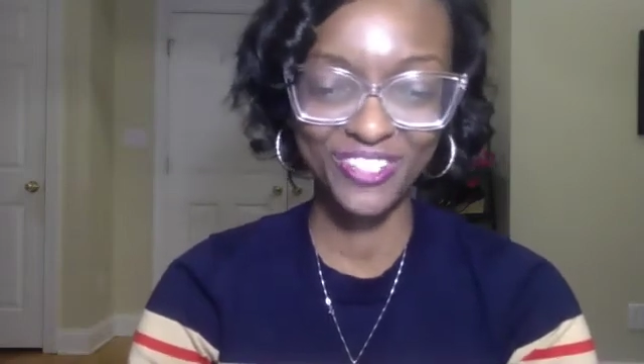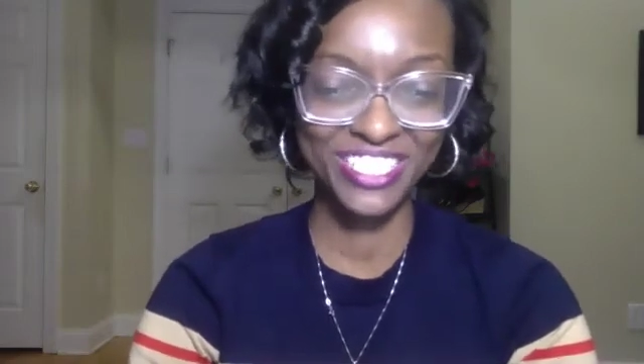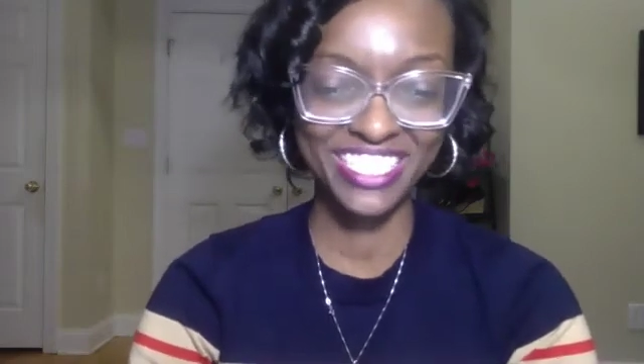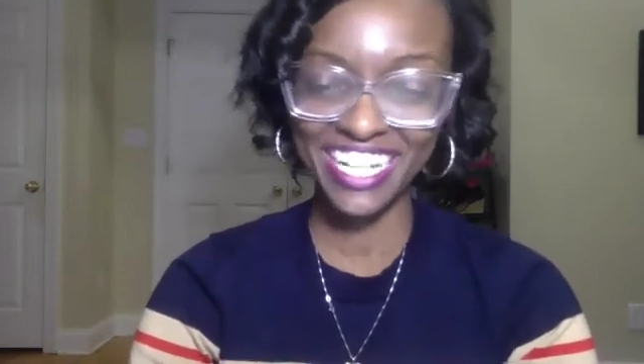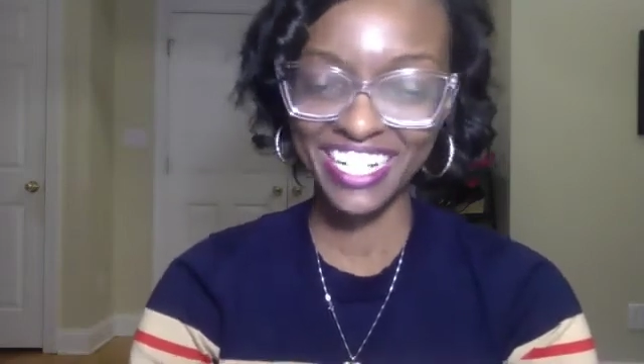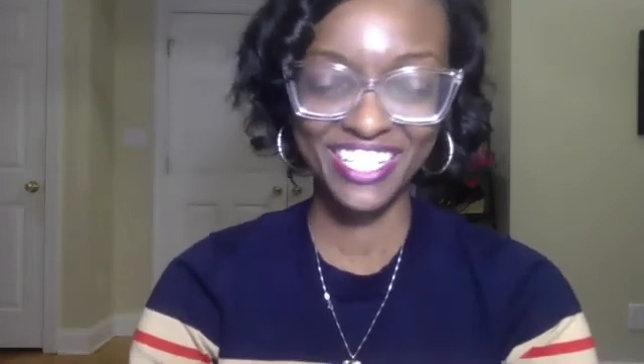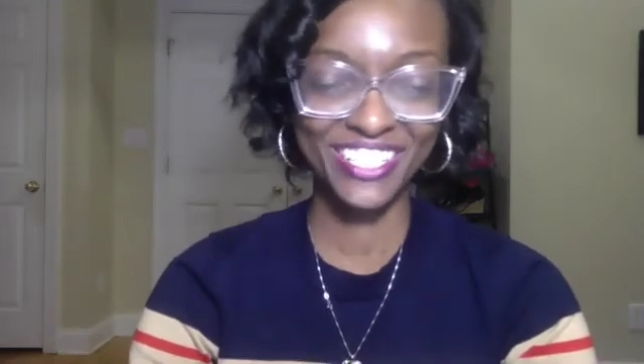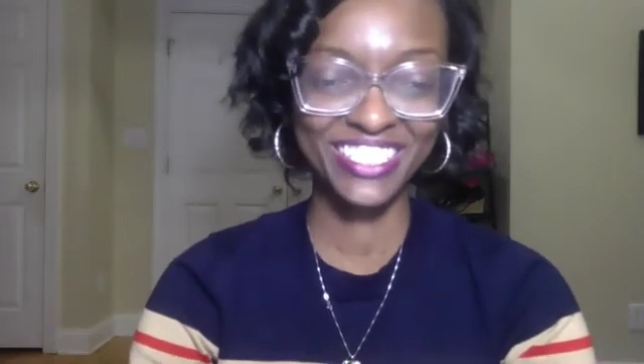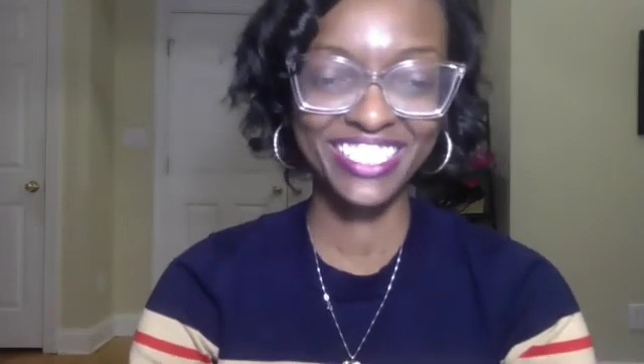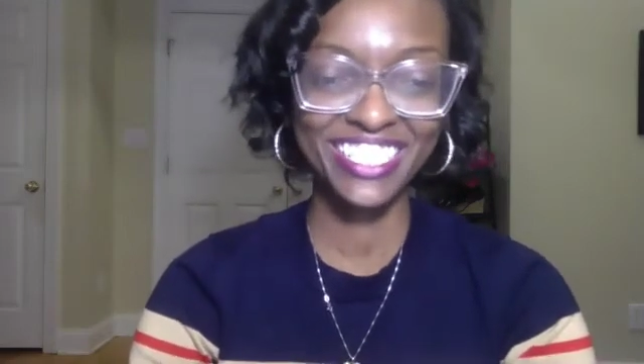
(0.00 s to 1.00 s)

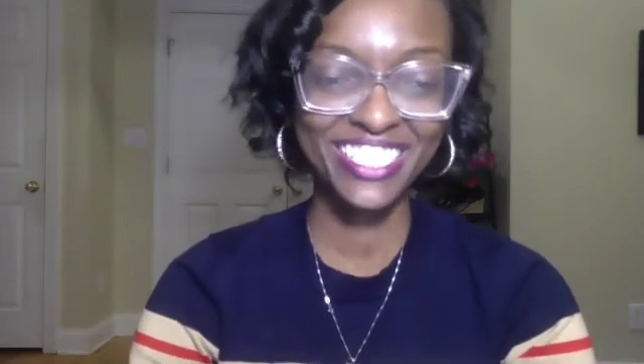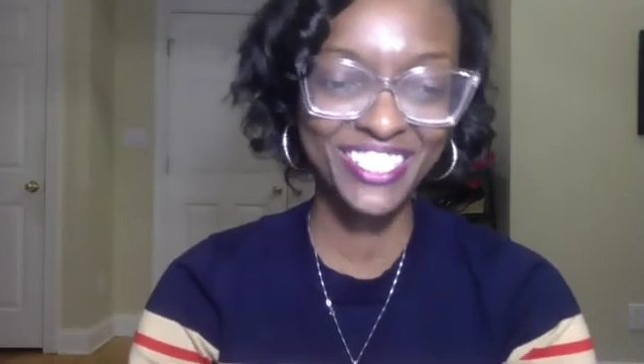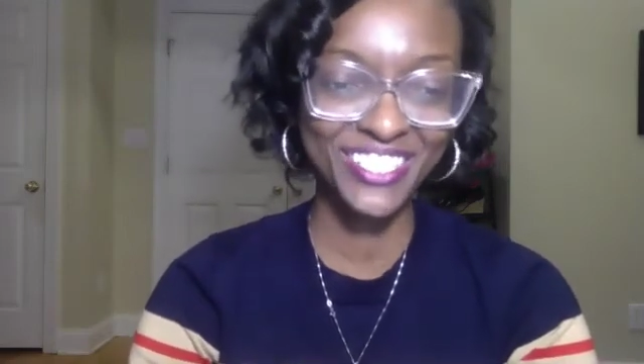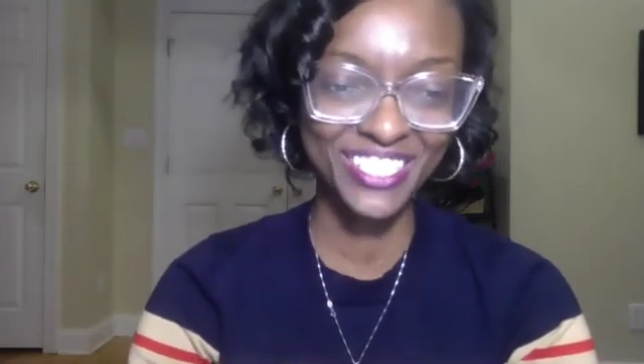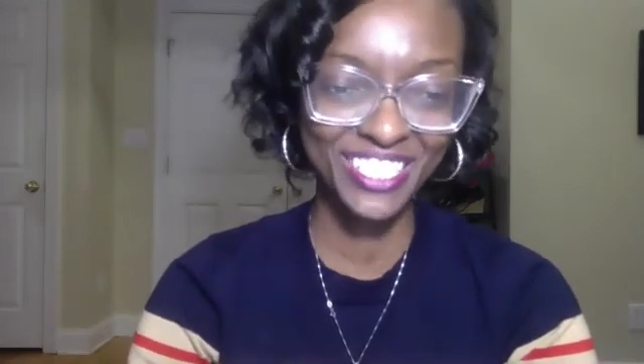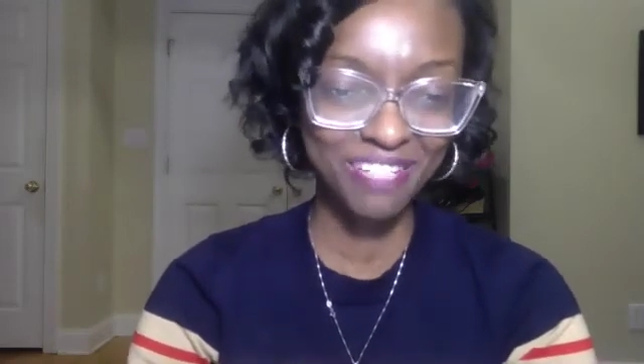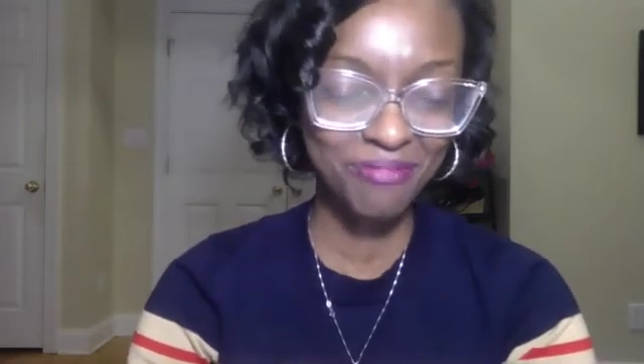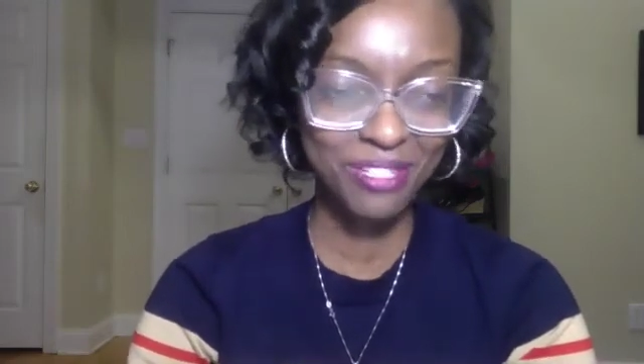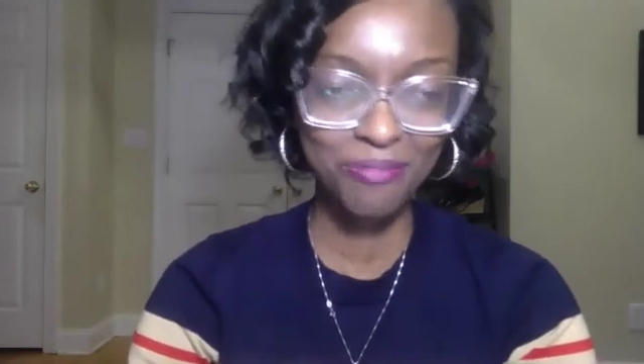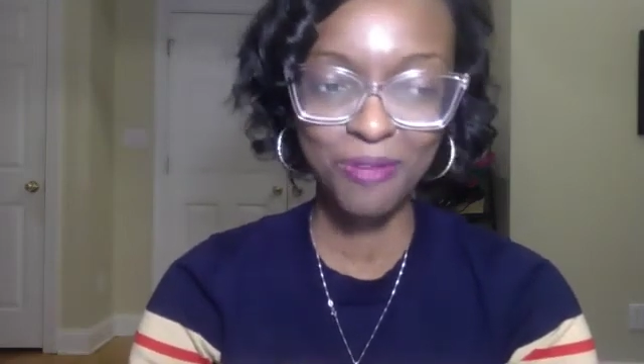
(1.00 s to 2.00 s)
second-year teacher, and some of
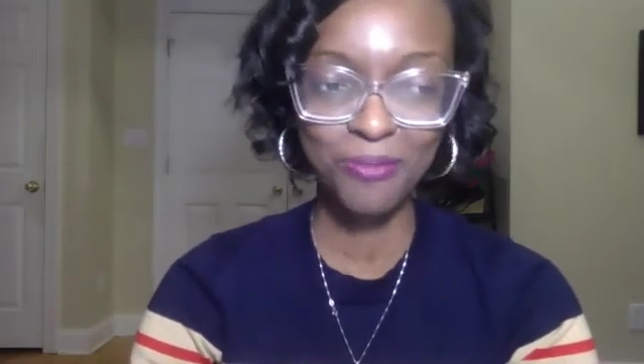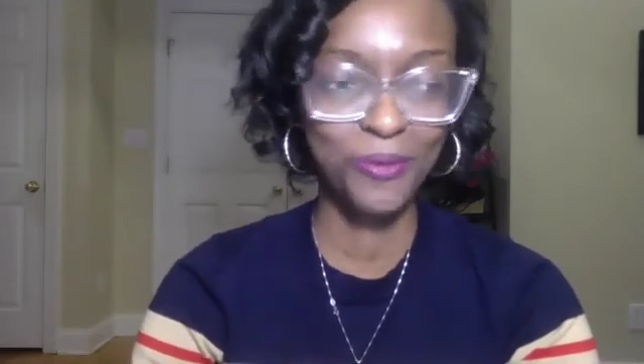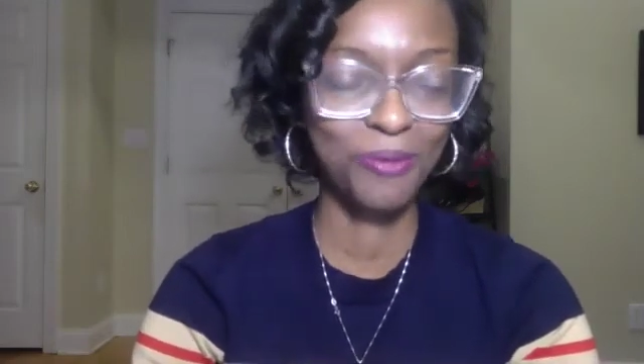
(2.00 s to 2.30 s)
these people who